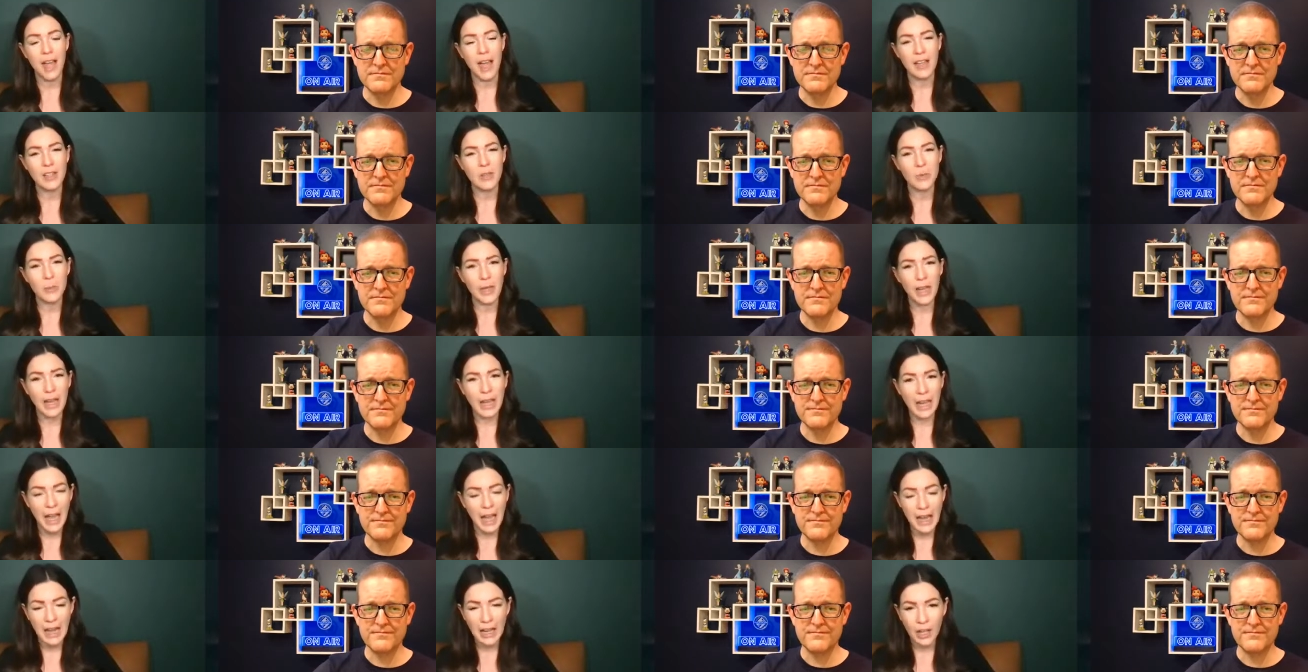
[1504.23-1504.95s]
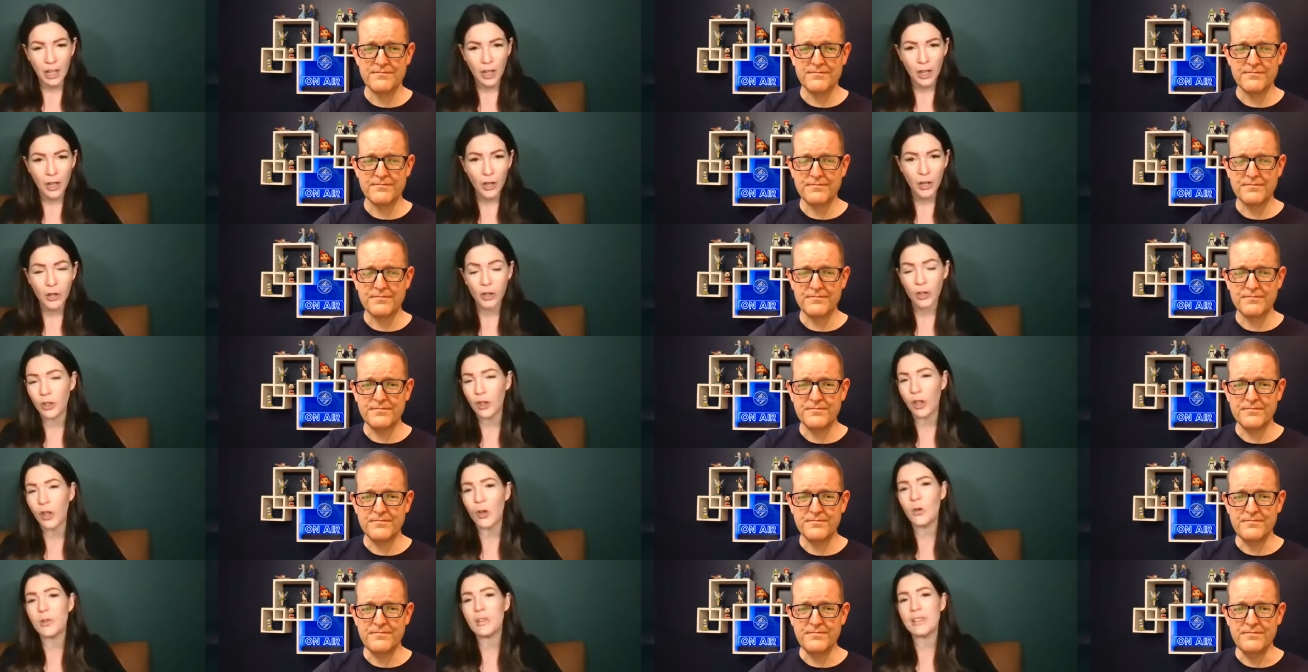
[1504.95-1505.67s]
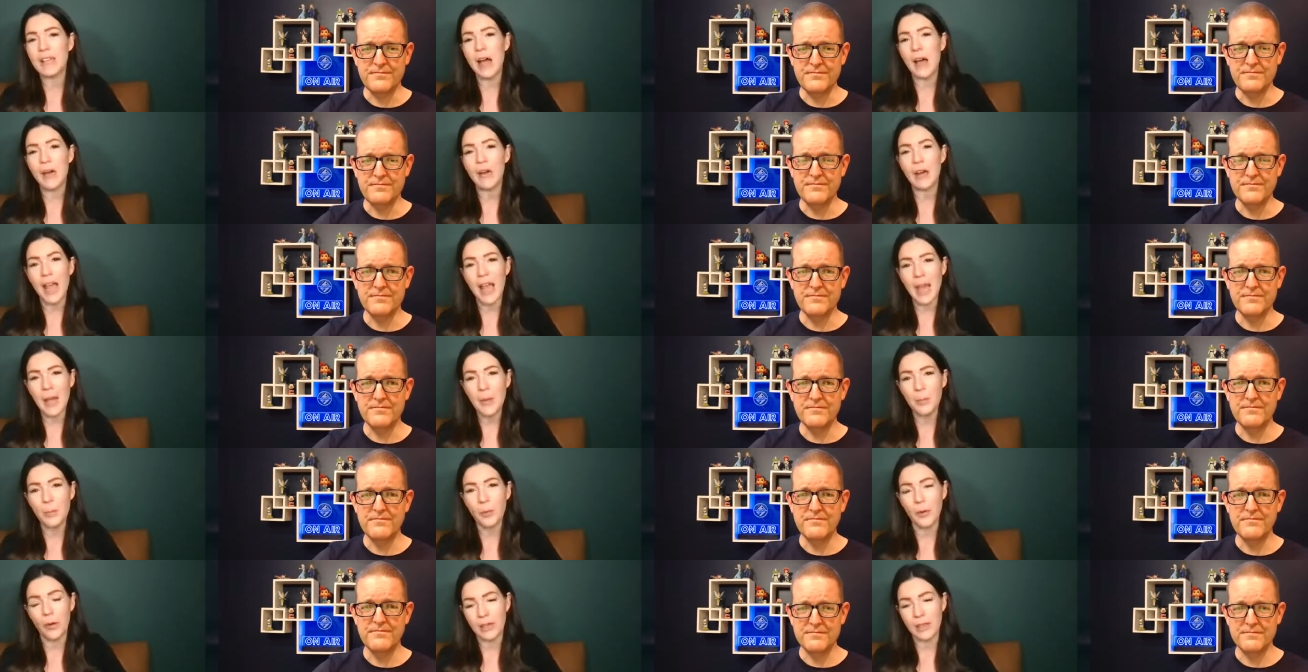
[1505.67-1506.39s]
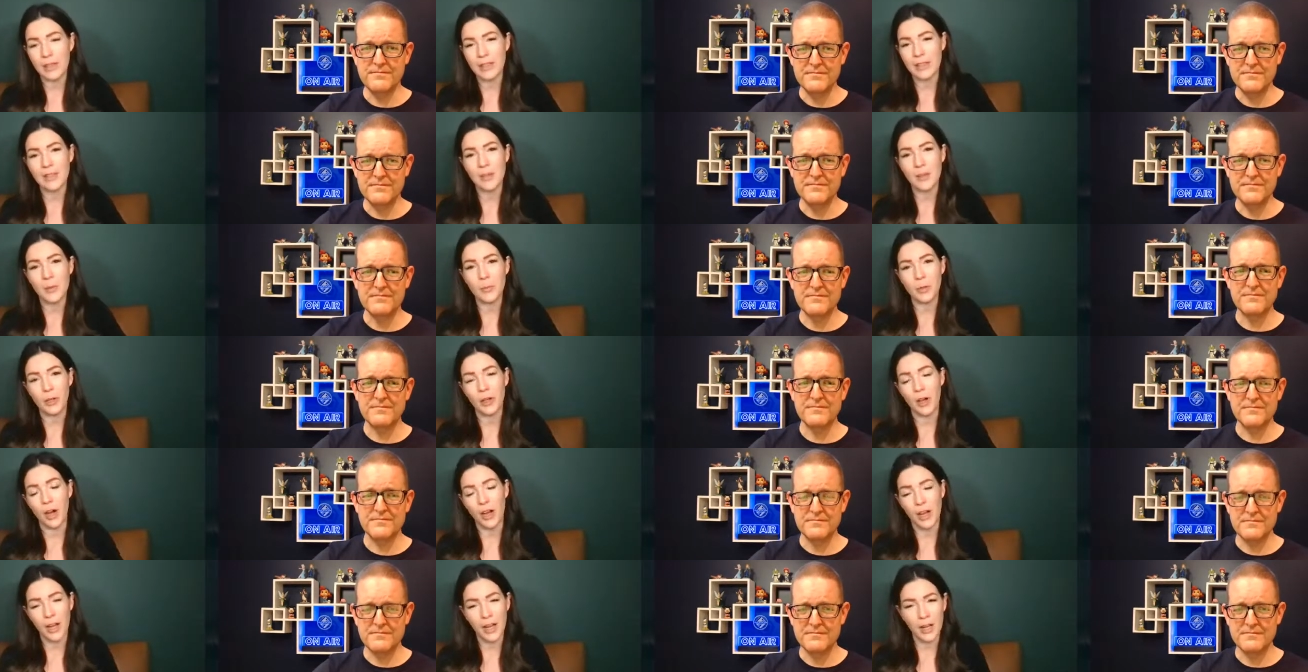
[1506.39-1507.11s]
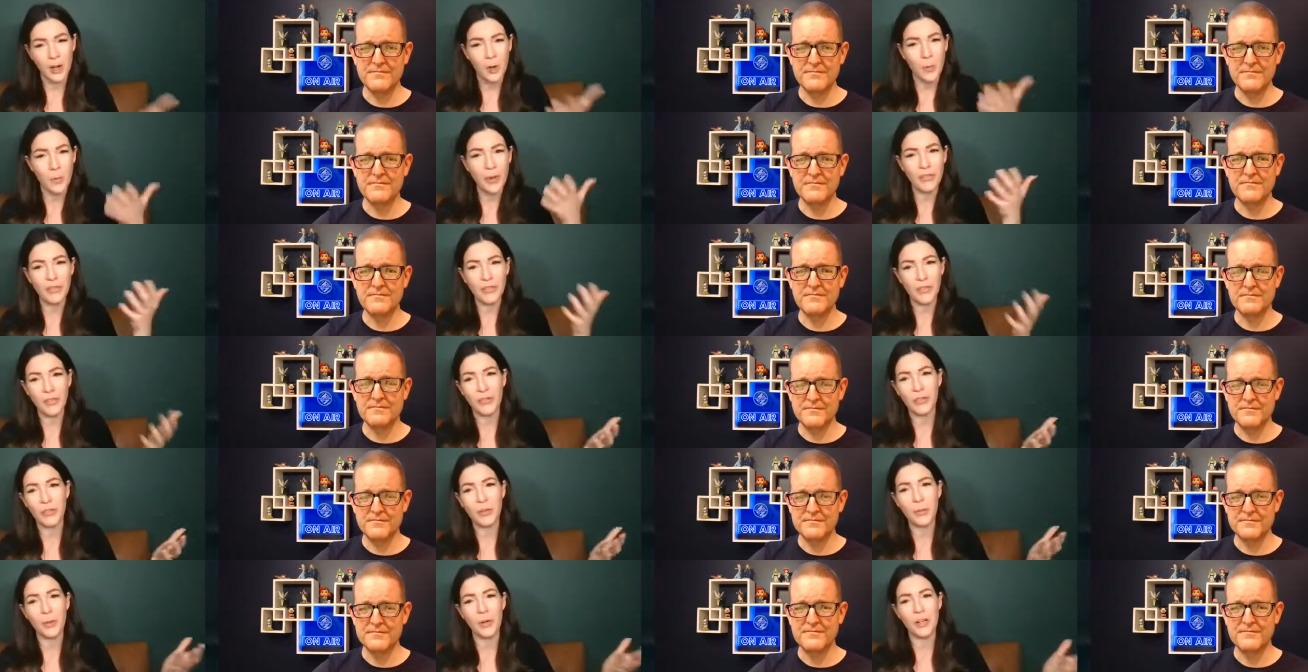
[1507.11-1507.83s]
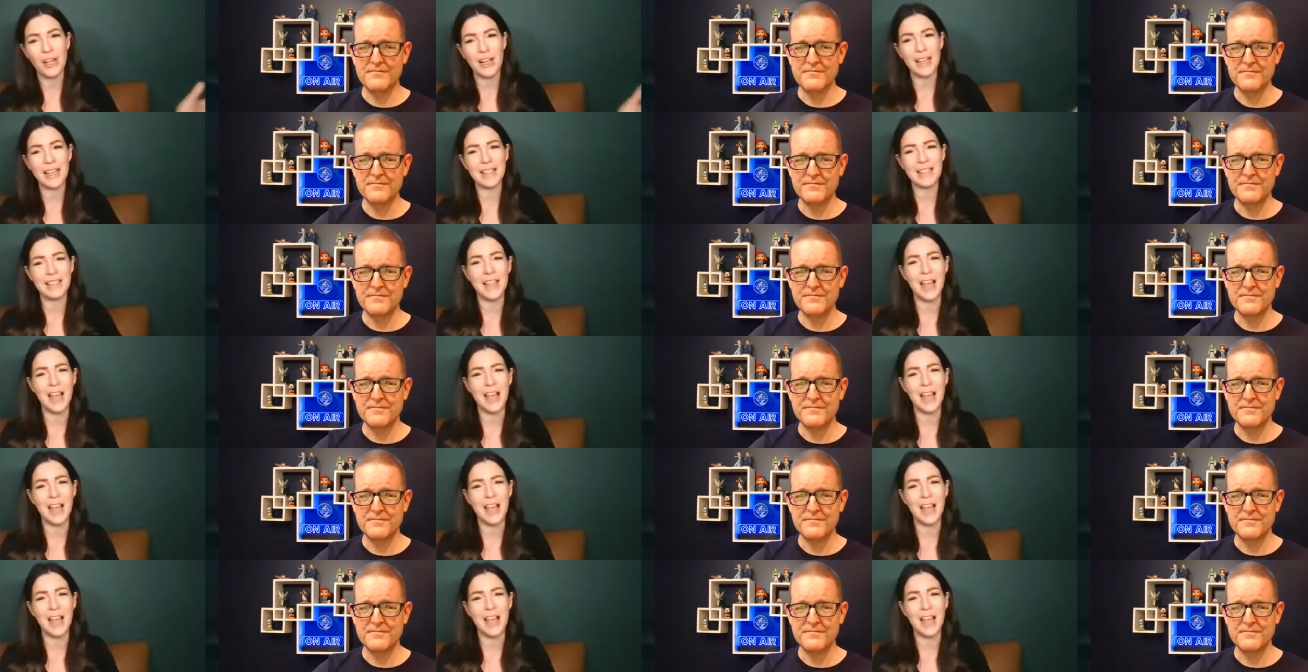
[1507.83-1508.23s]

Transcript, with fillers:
Speaker 1: as we kind of close out April in some regard. I know we have a few more days